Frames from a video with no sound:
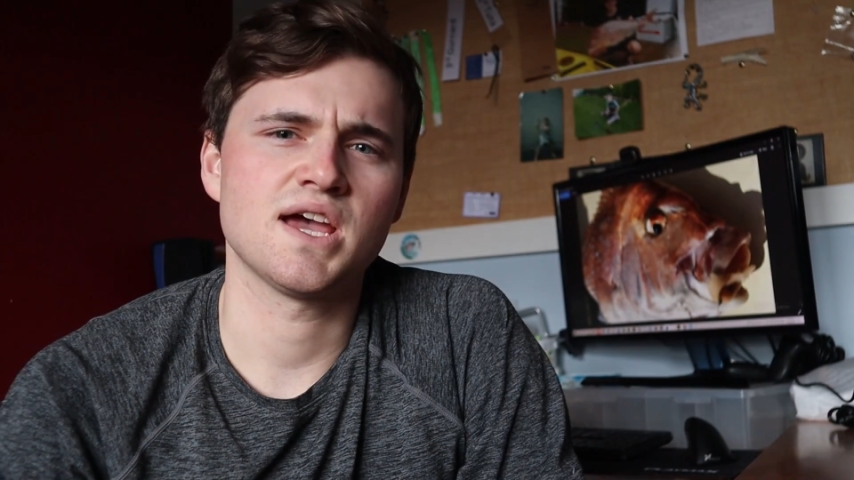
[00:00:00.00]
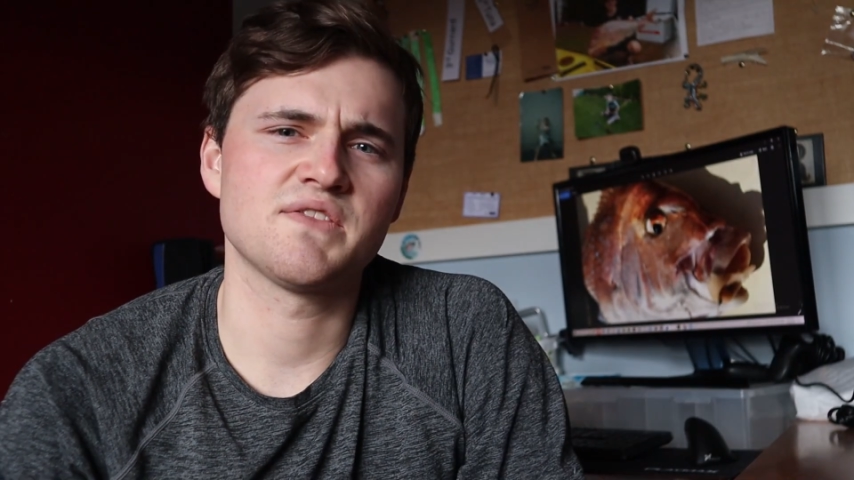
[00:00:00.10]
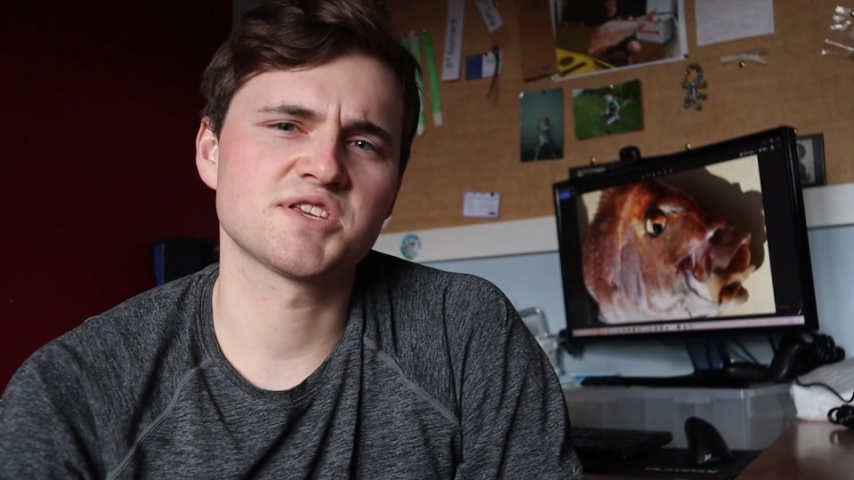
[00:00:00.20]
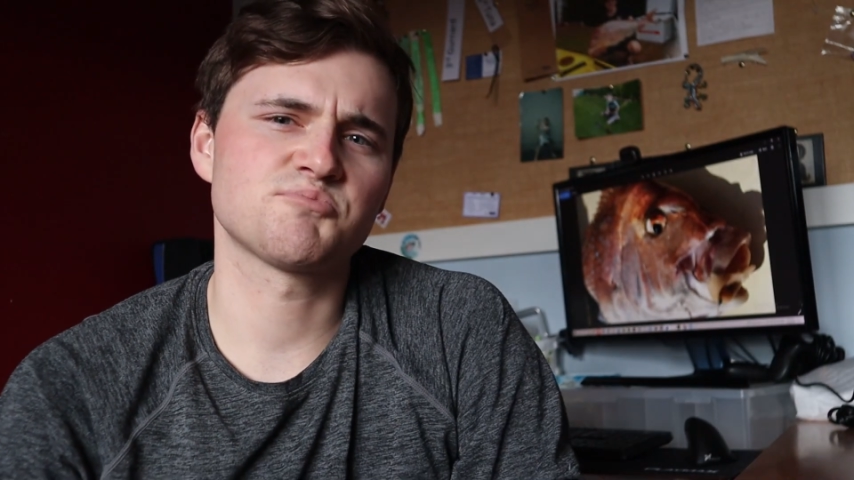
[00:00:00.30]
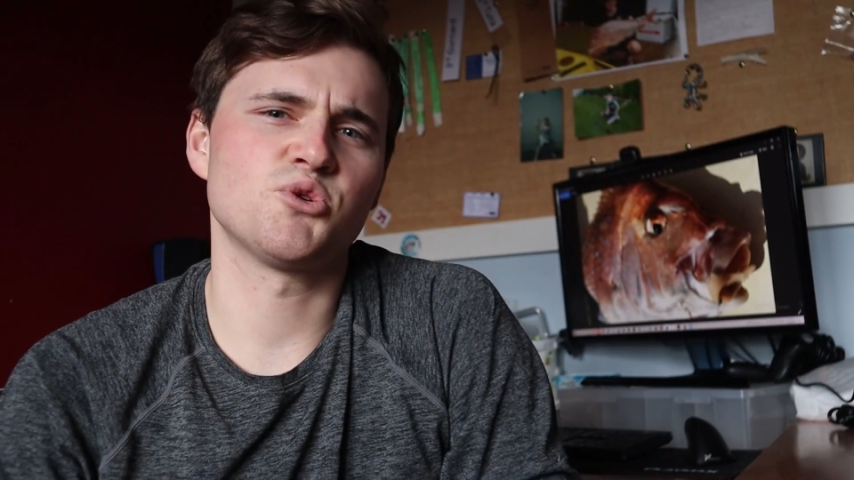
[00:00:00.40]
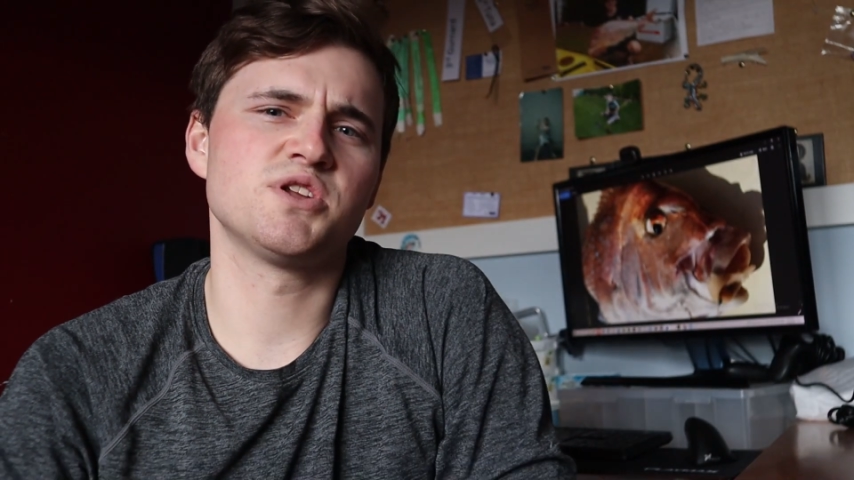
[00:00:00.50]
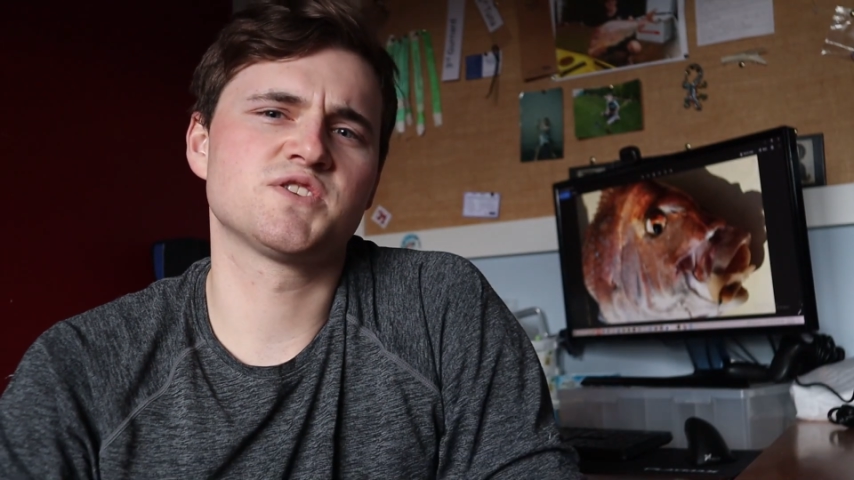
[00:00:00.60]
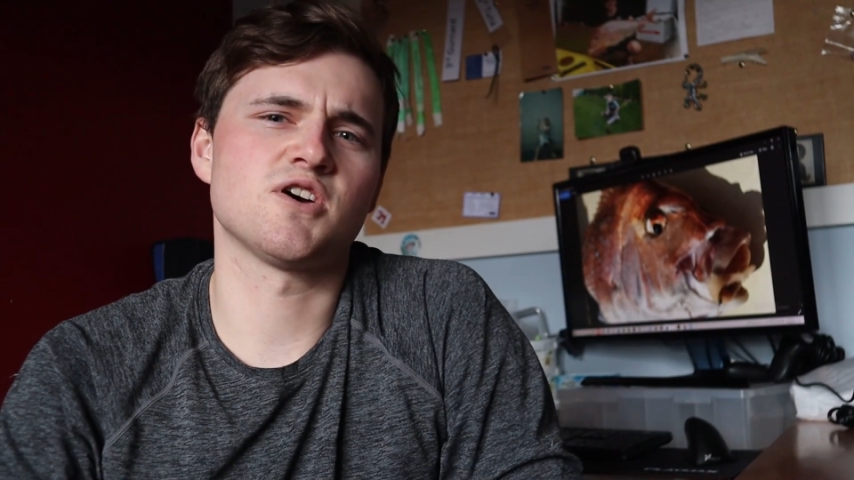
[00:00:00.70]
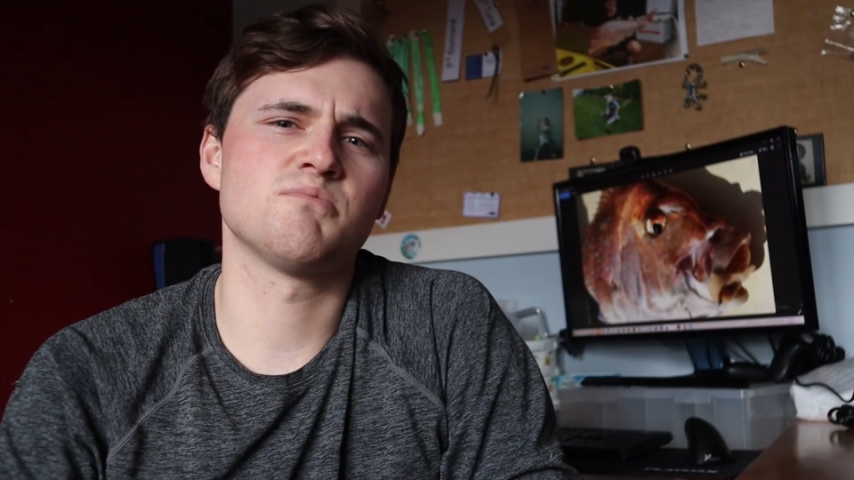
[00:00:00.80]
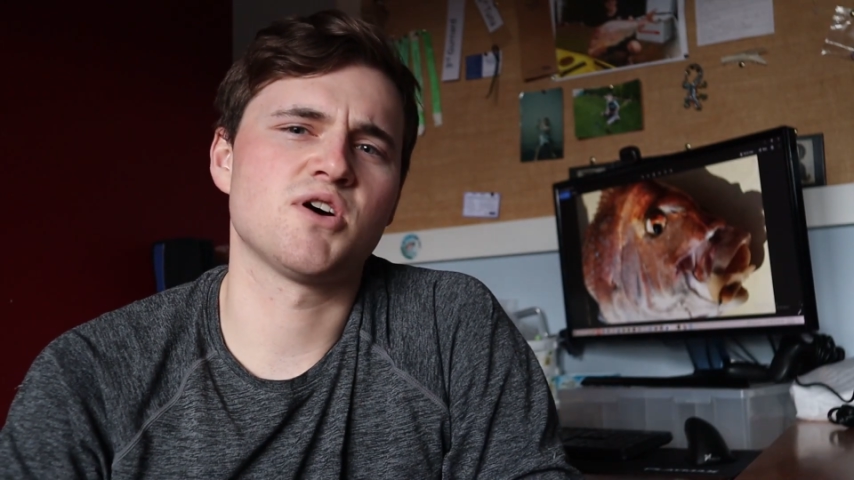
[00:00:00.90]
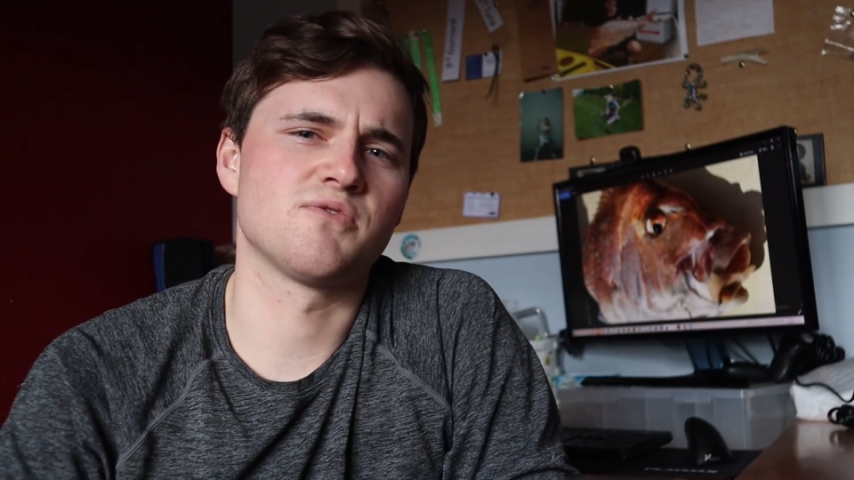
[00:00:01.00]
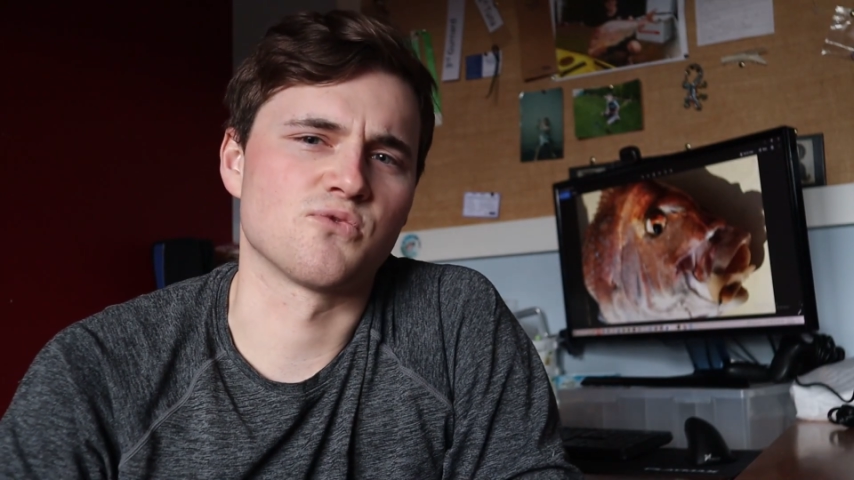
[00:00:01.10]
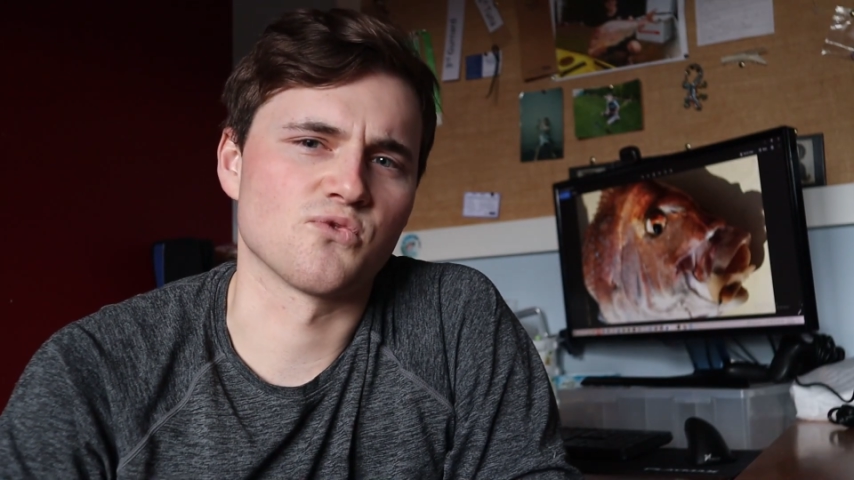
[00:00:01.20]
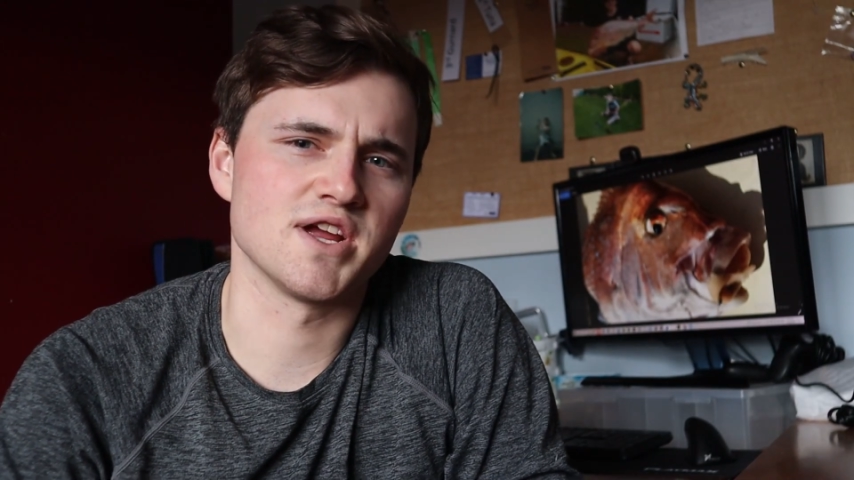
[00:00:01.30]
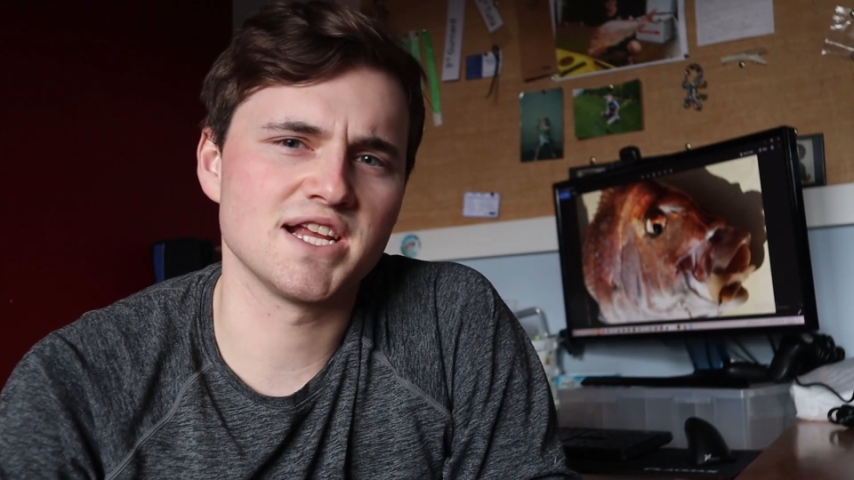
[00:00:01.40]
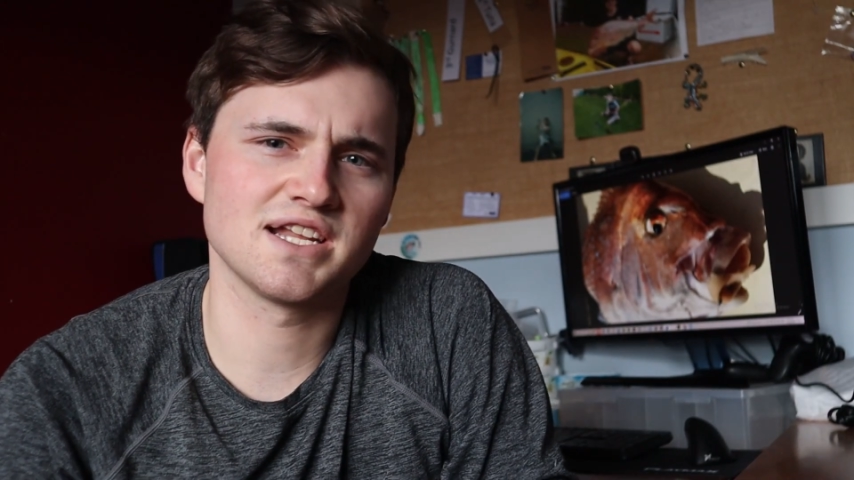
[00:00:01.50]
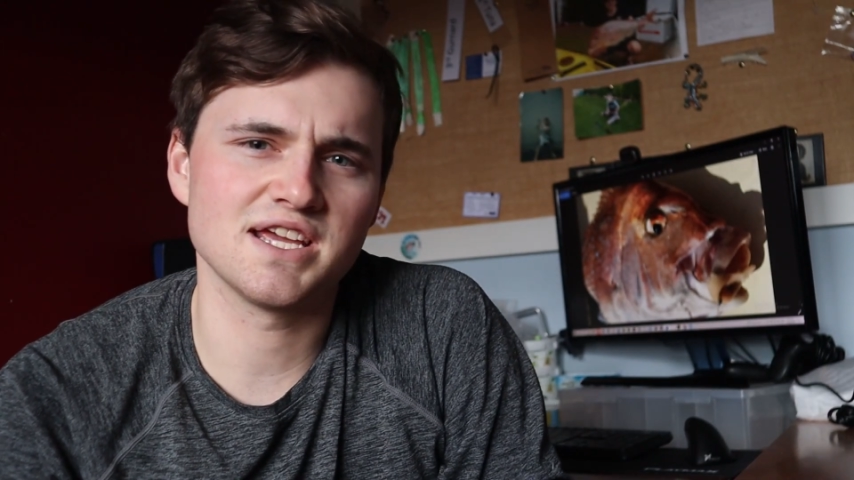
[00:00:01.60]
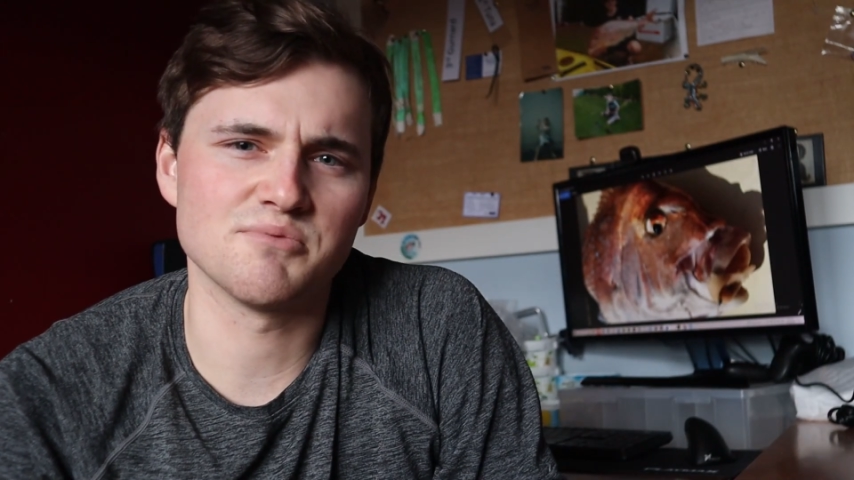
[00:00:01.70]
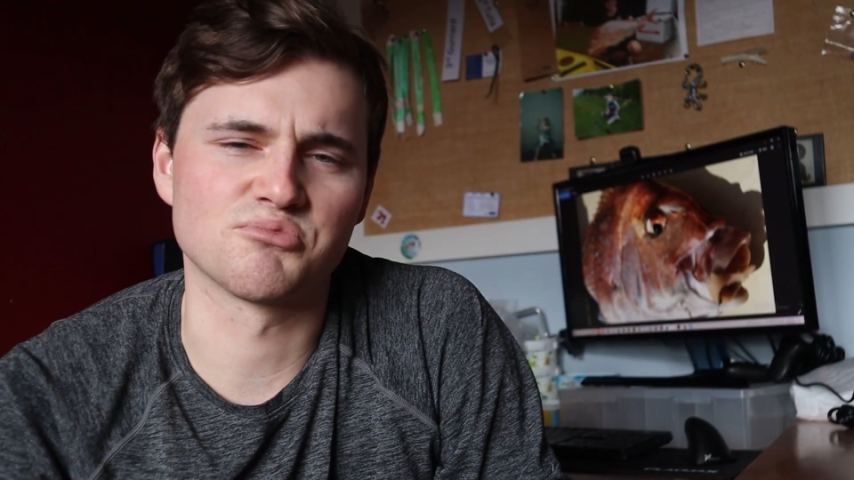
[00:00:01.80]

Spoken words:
At this point in time, I've really